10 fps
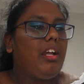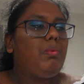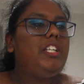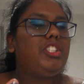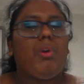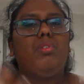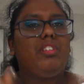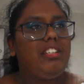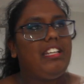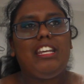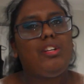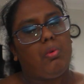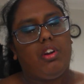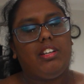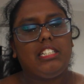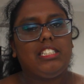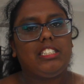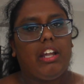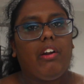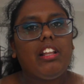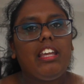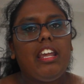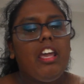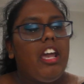Like, we don't need one necessarily,